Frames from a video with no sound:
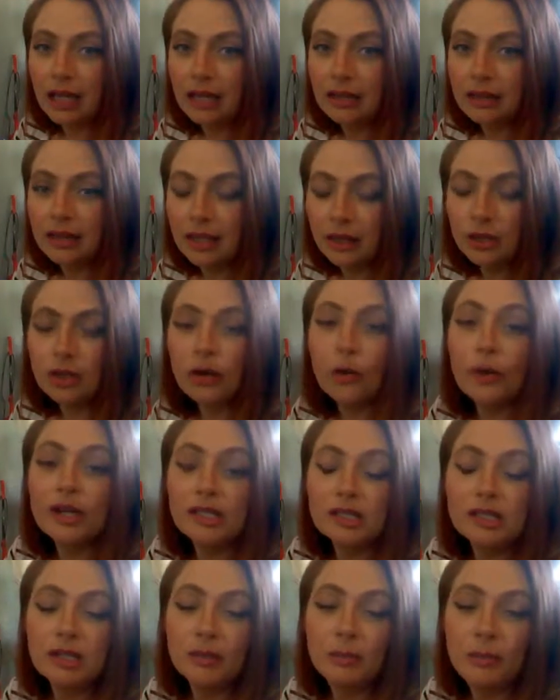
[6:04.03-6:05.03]
they're
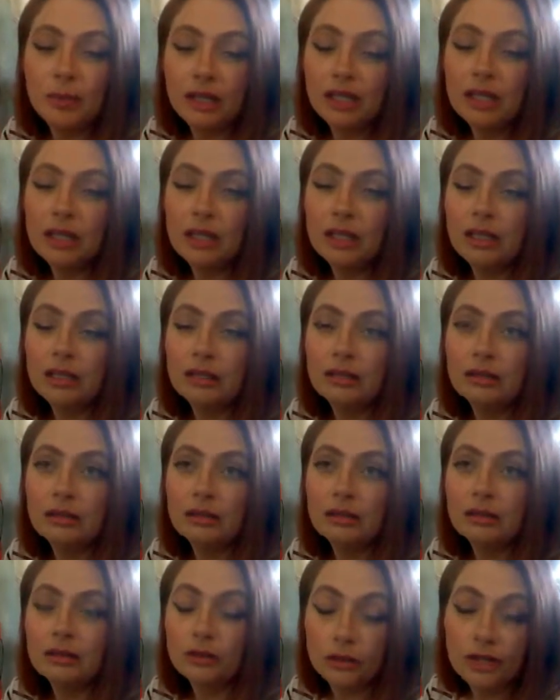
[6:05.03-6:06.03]
going to be
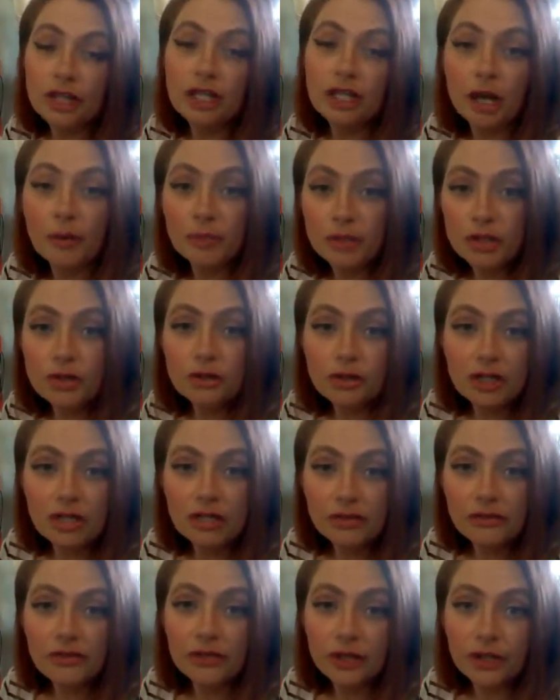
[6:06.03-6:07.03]
learning
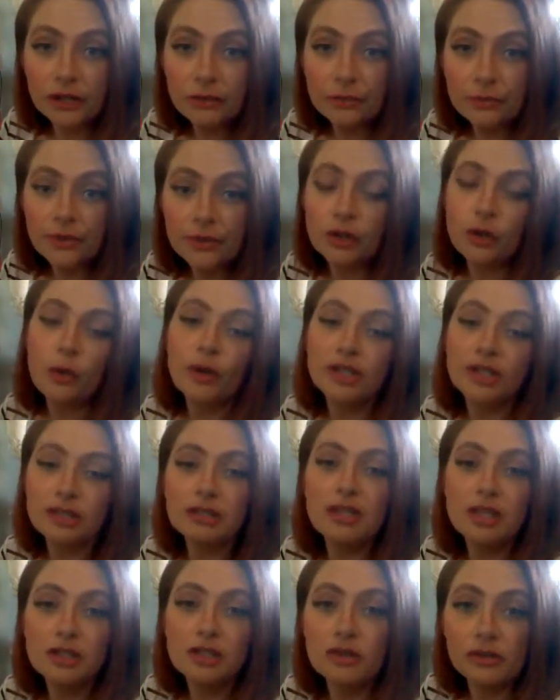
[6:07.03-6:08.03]
opportunities for you. They're going to
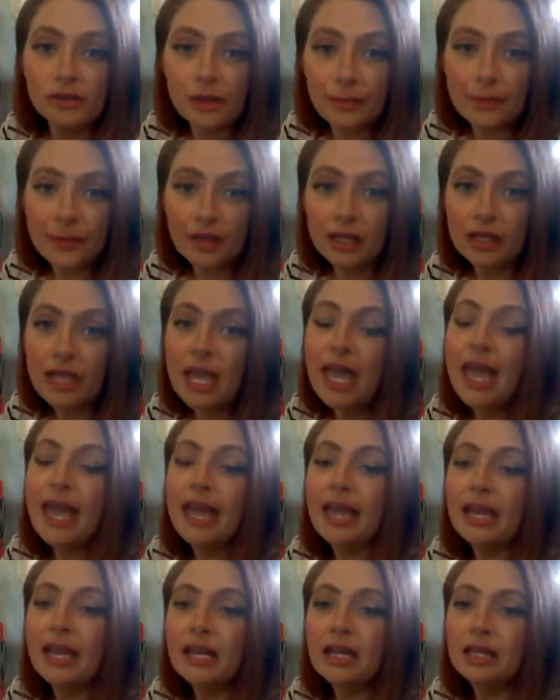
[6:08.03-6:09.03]
teach you something.
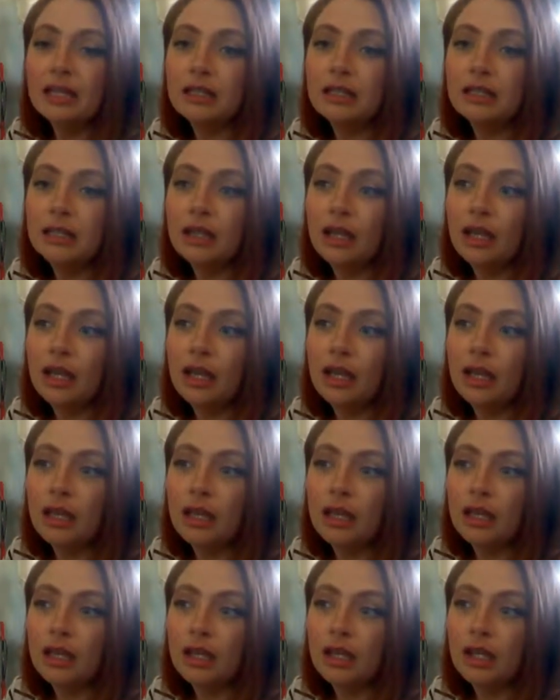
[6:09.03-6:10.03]
And
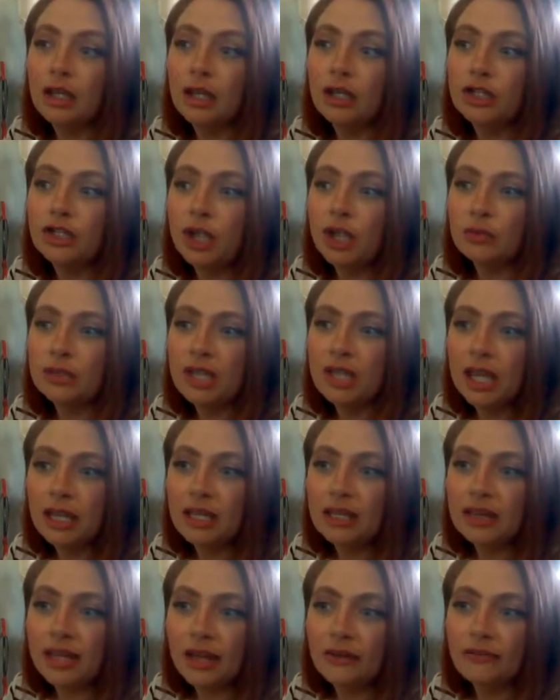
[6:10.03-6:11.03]
don't
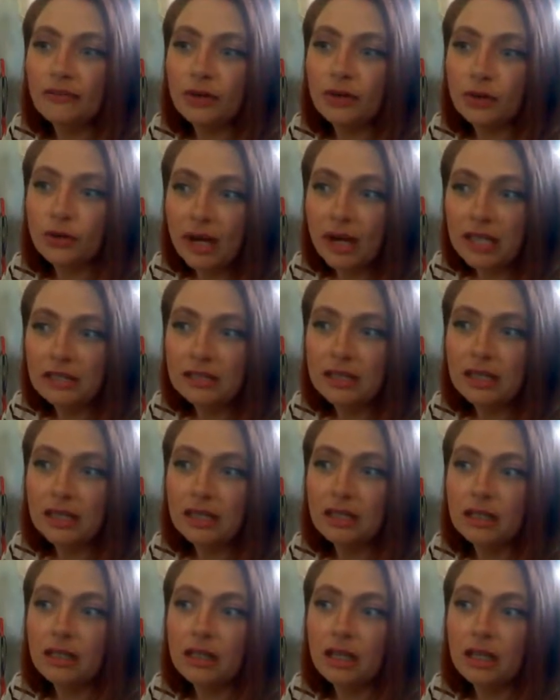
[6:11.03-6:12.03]
take that for
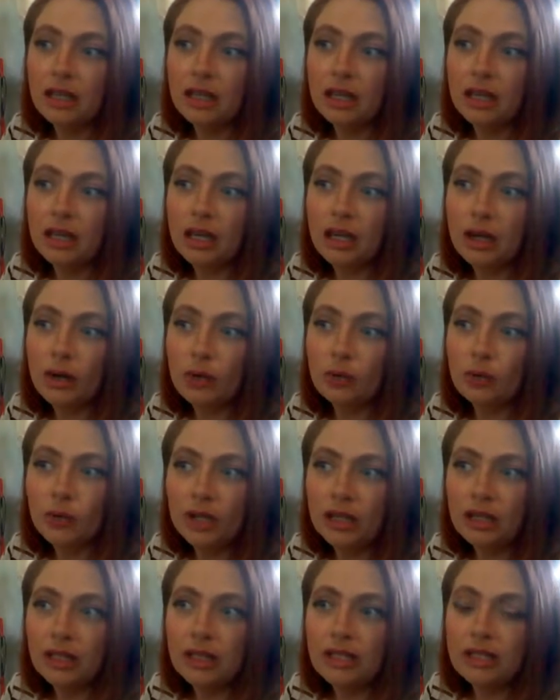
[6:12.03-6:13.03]
granted.
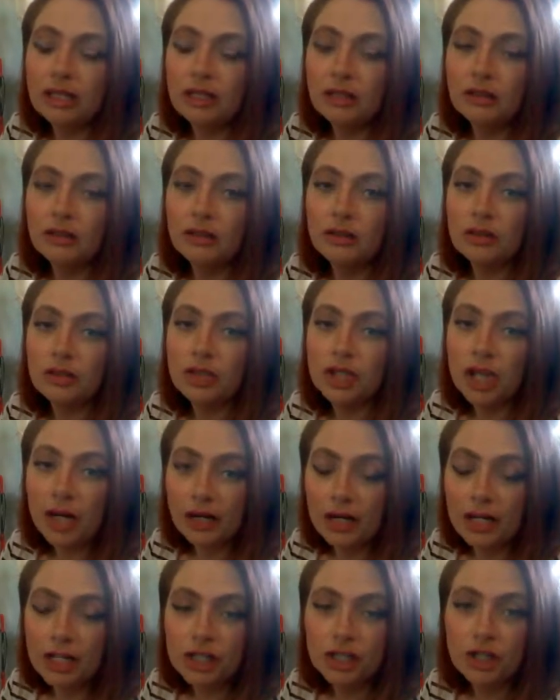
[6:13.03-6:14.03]
Really
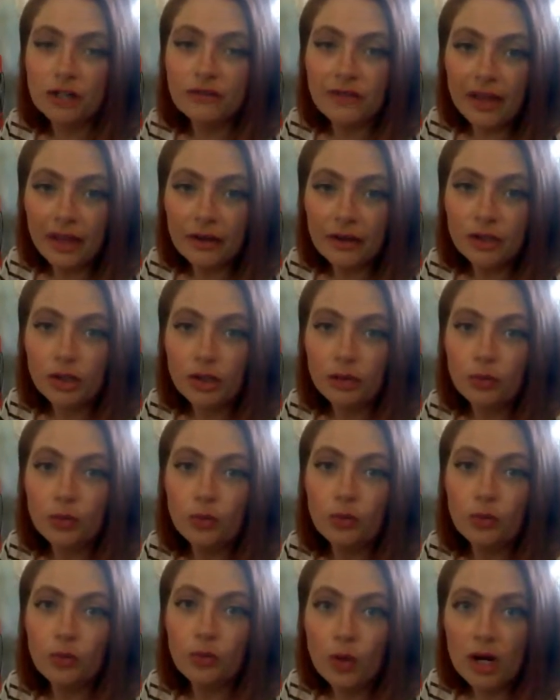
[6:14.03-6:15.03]
cherish and
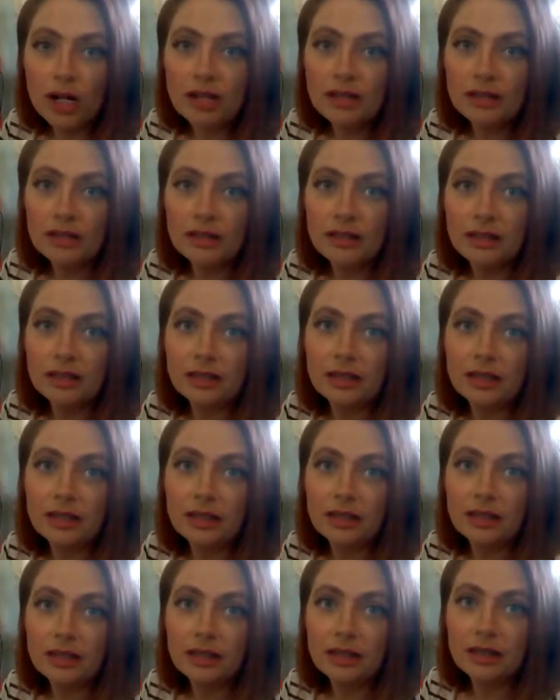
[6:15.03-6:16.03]
value what
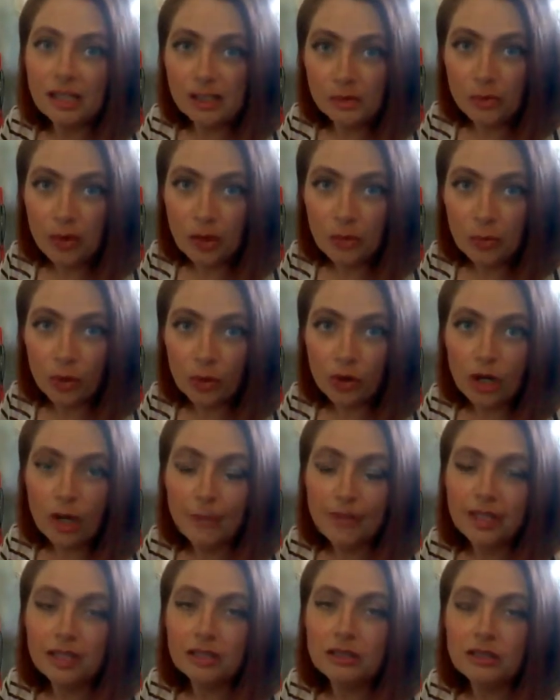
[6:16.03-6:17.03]
these people
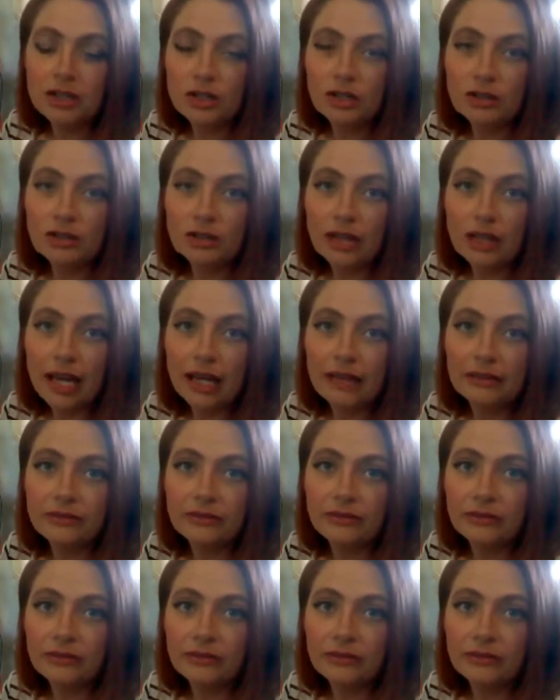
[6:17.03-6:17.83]
coming into your life